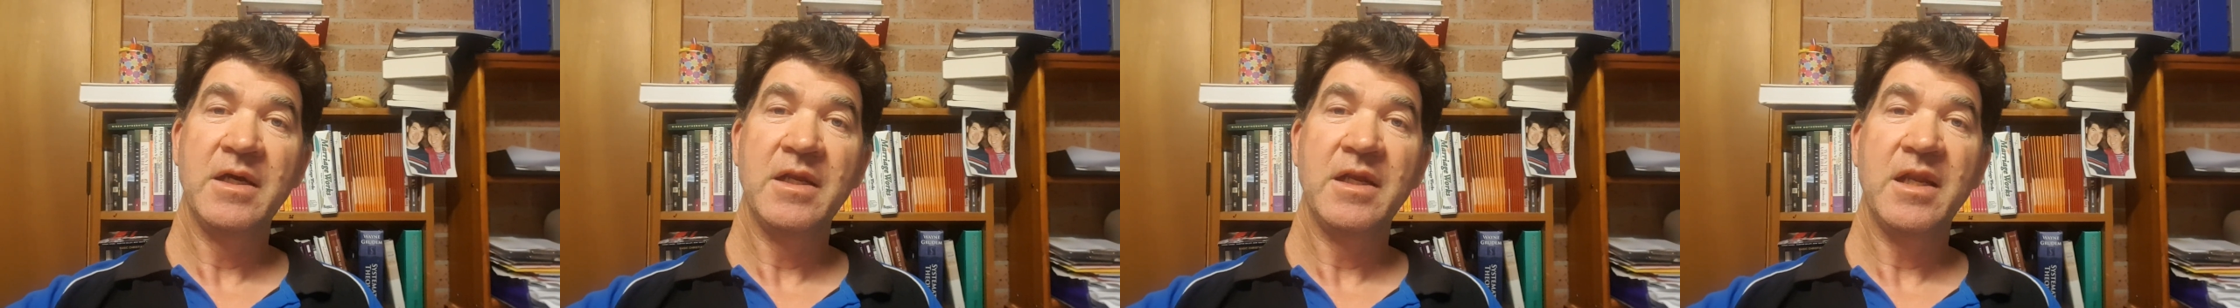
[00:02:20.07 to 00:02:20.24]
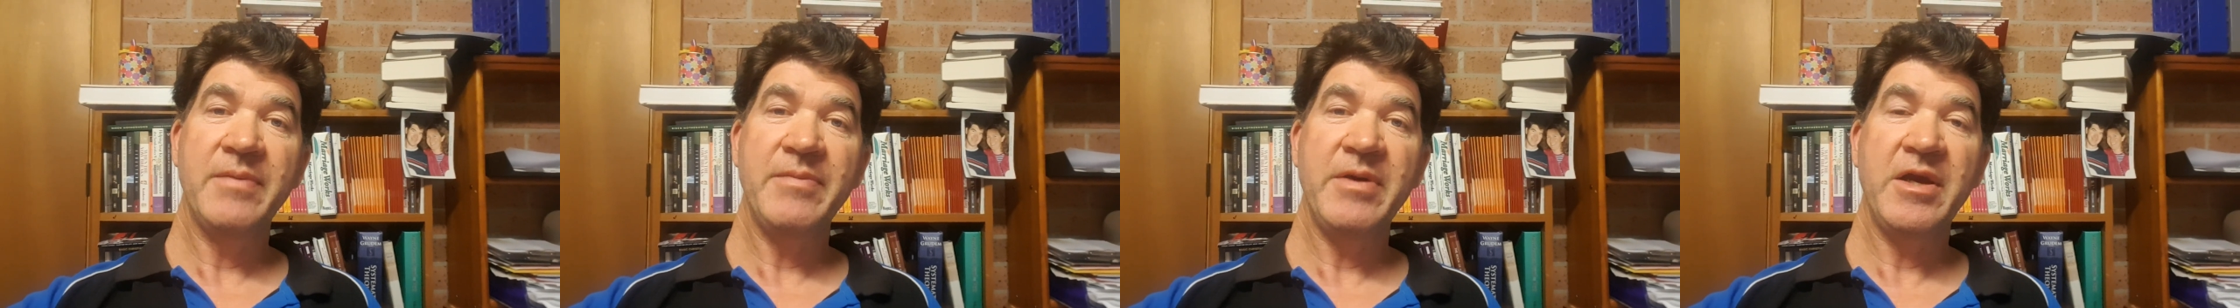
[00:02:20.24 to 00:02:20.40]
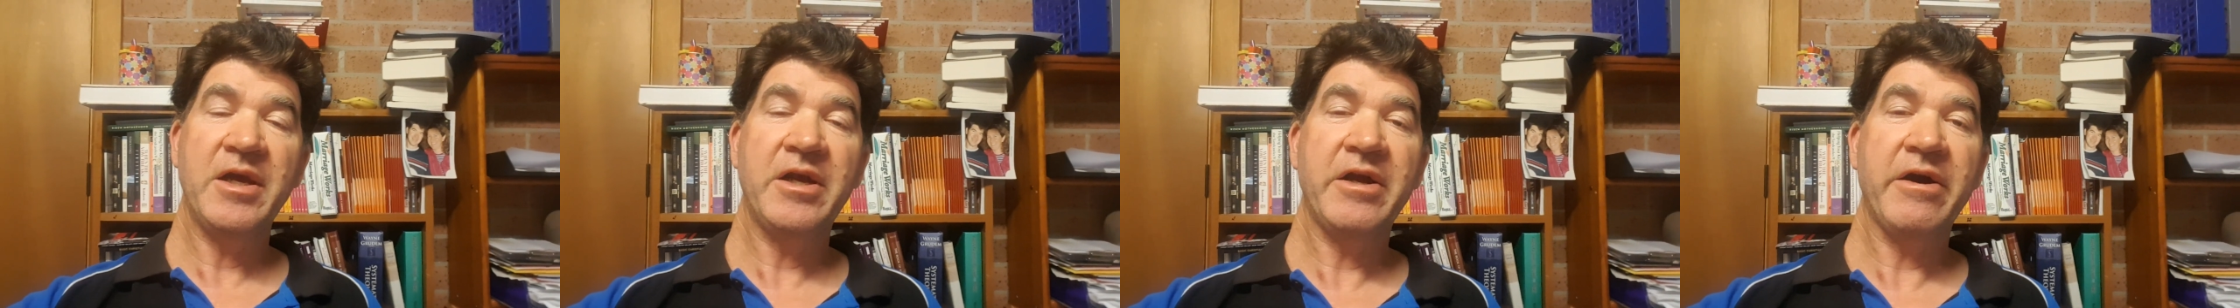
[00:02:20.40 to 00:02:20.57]

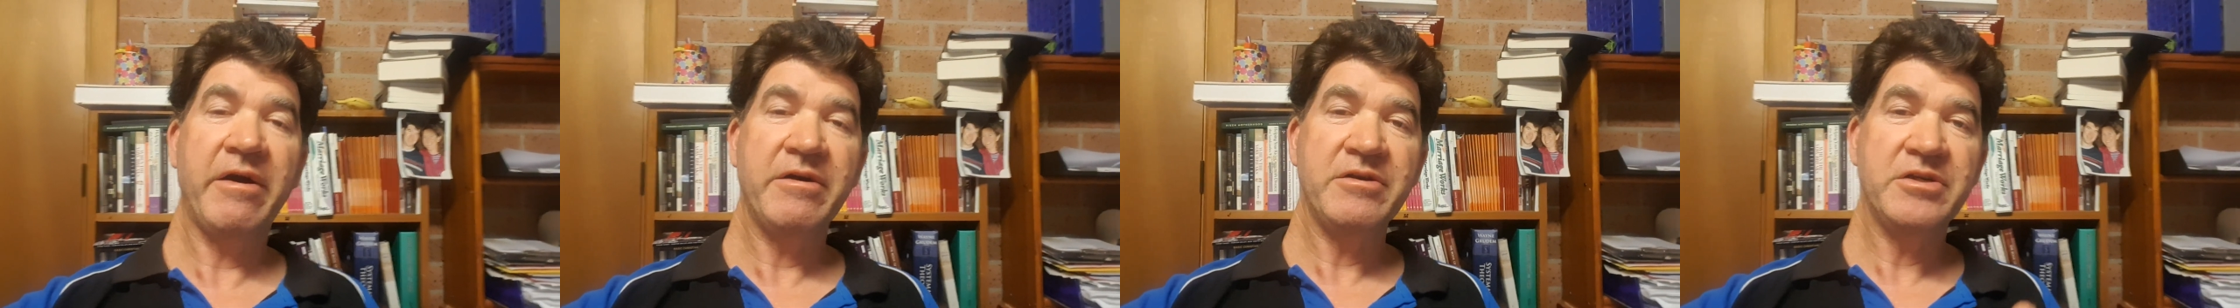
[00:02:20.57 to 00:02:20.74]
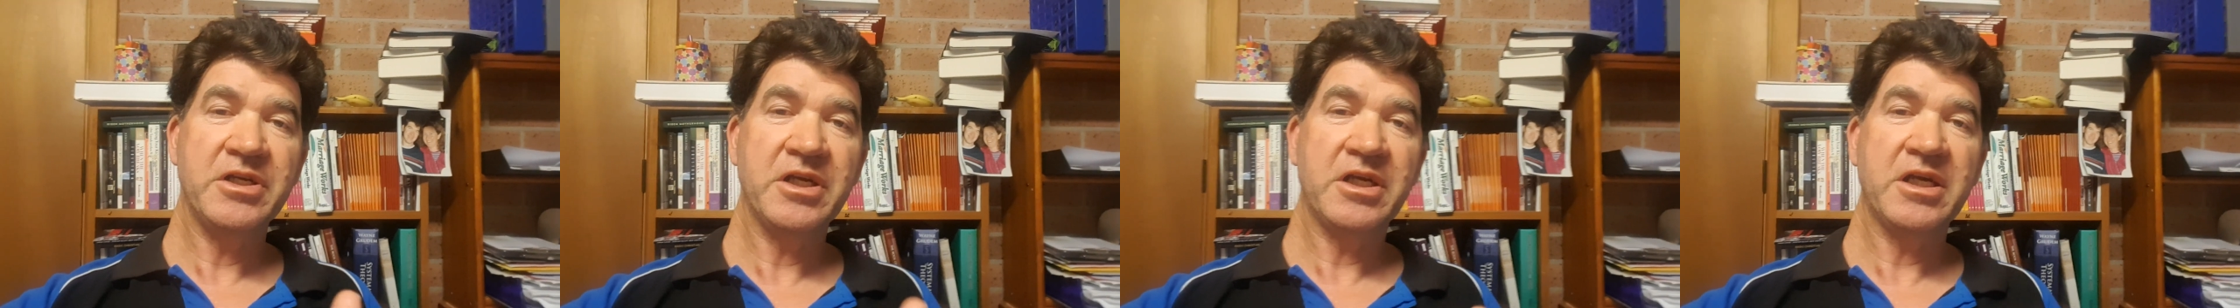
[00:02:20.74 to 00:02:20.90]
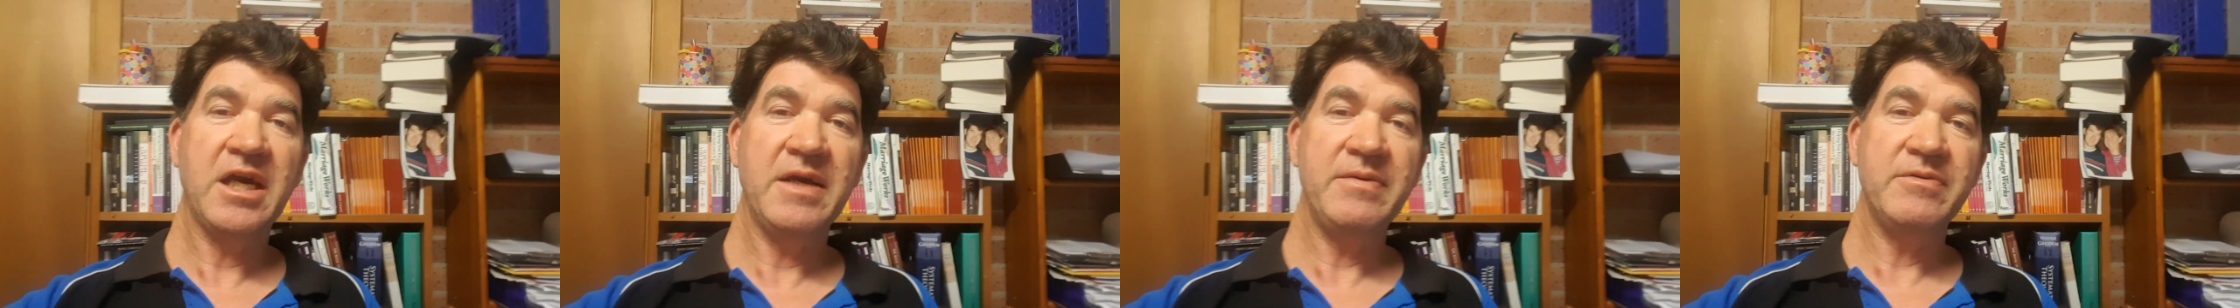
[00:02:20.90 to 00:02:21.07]
Let me encourage
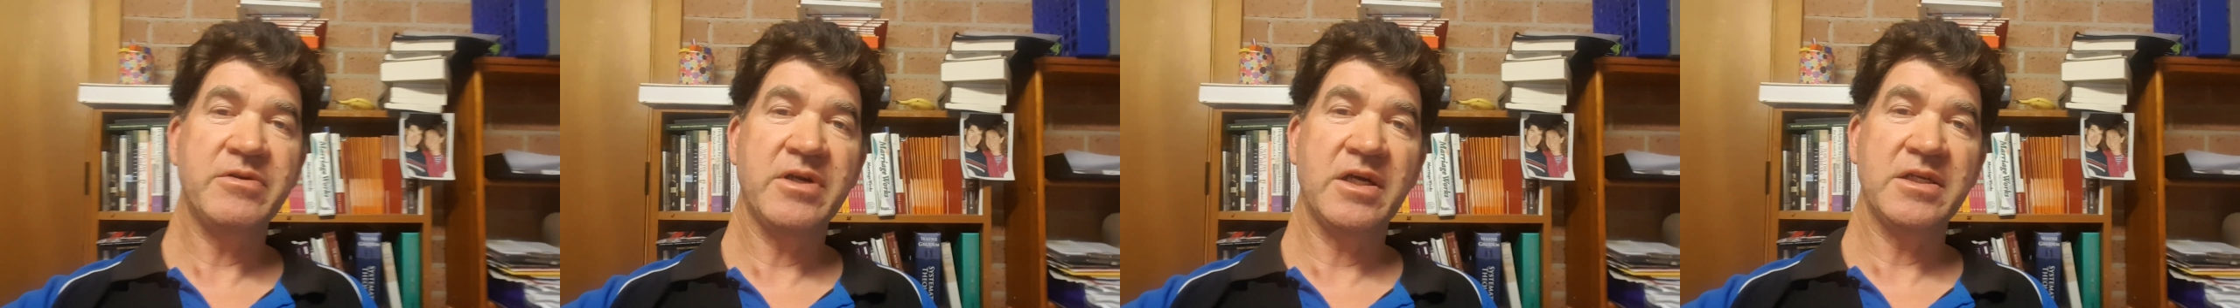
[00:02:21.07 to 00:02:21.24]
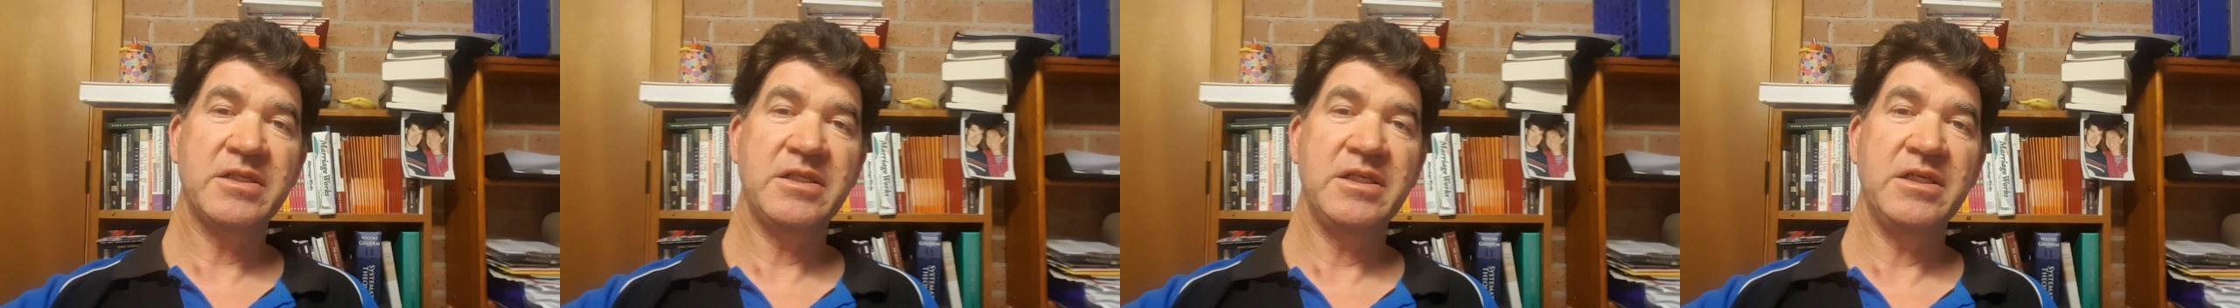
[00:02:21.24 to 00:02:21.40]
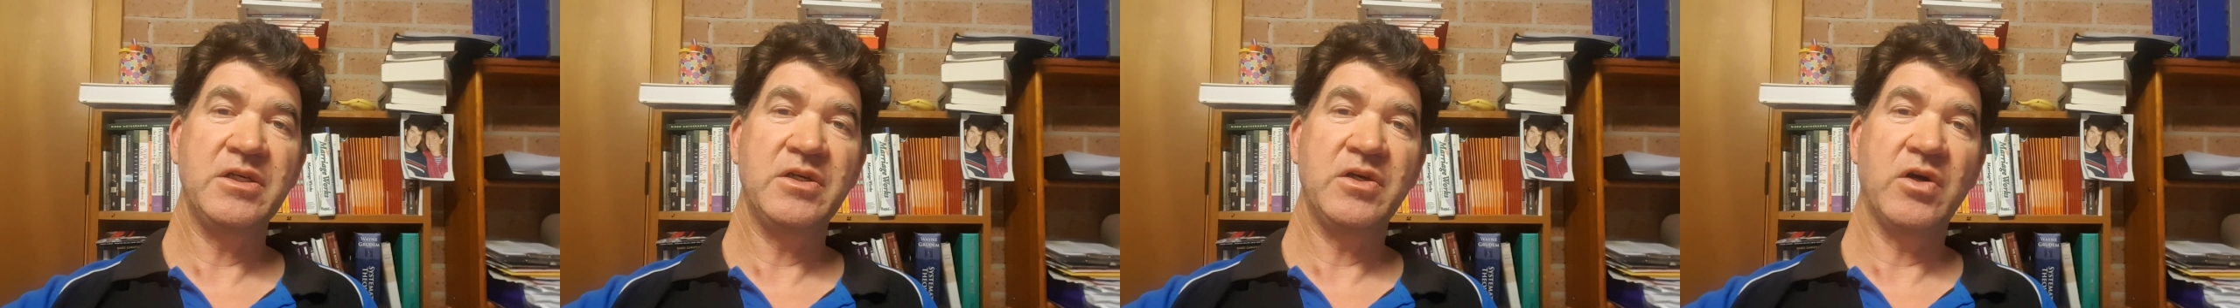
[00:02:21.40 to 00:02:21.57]
you to keep
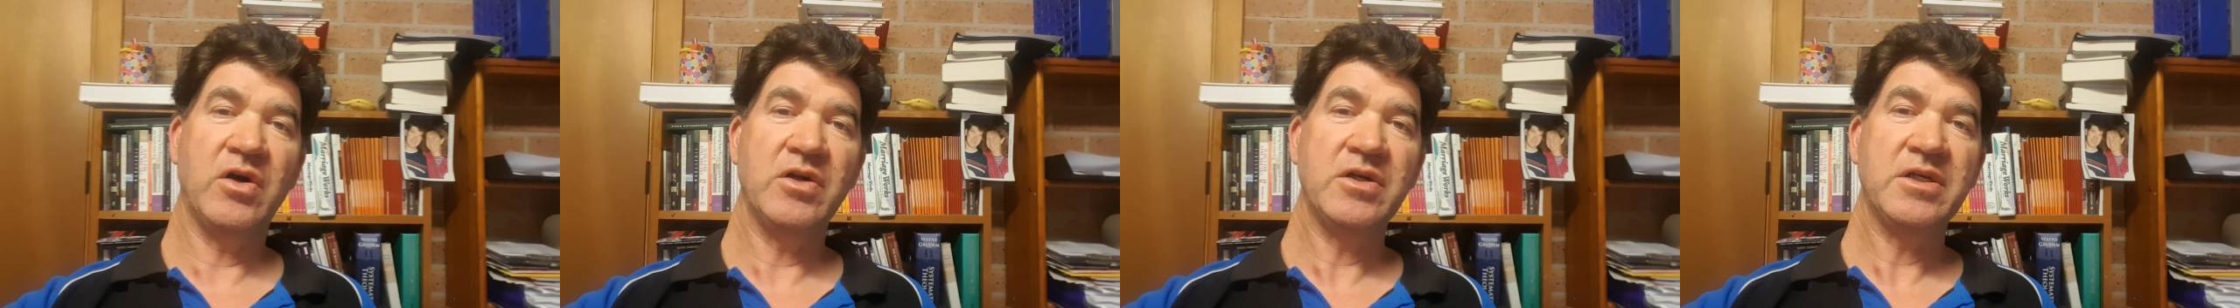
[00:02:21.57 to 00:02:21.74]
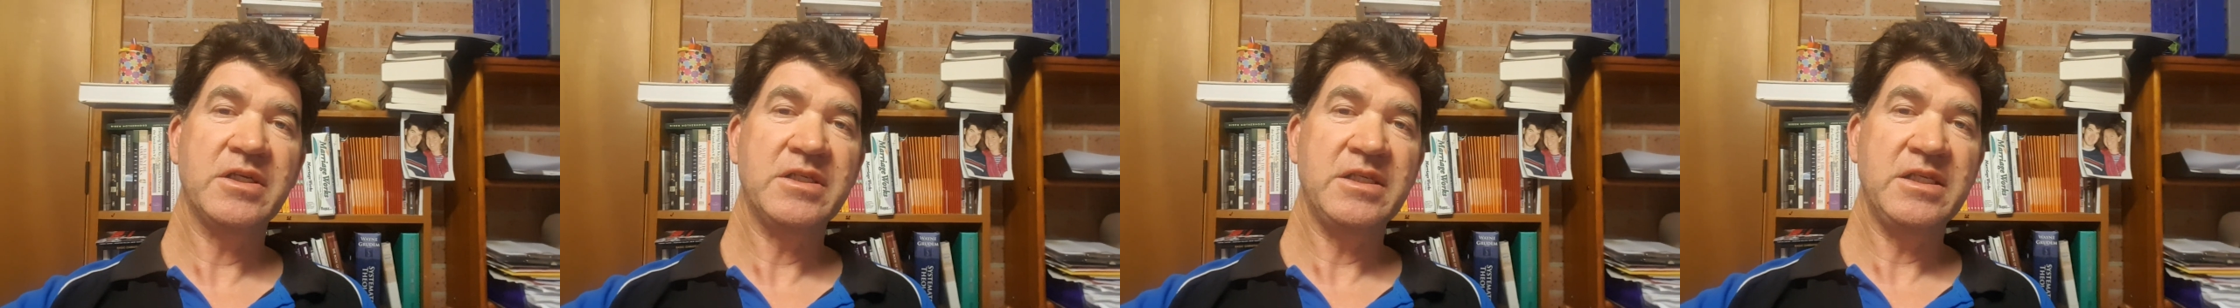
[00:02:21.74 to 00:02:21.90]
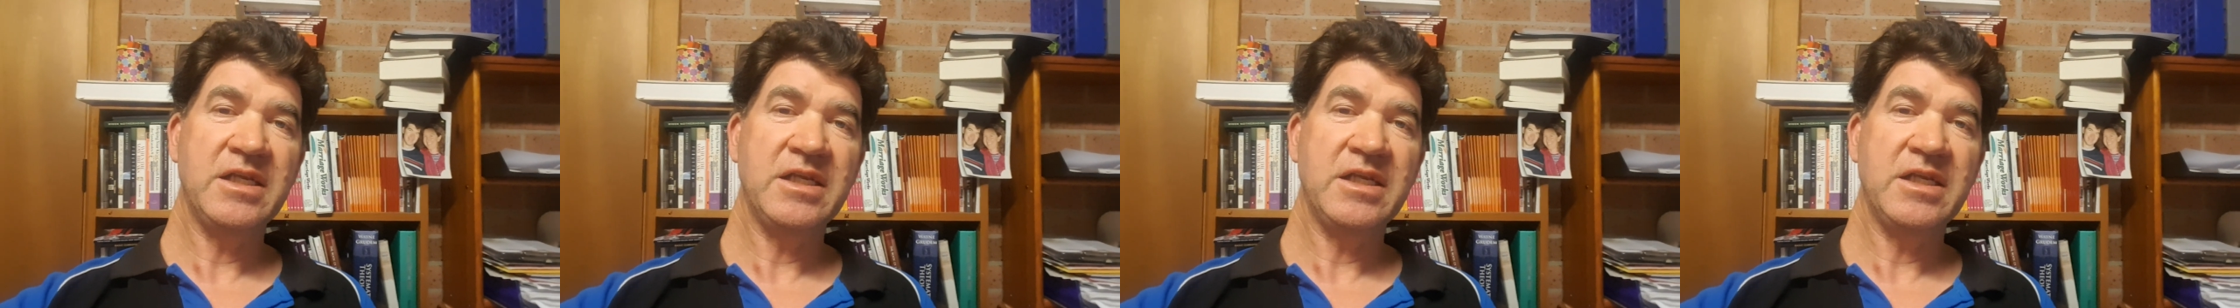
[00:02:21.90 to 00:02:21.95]
trusting God because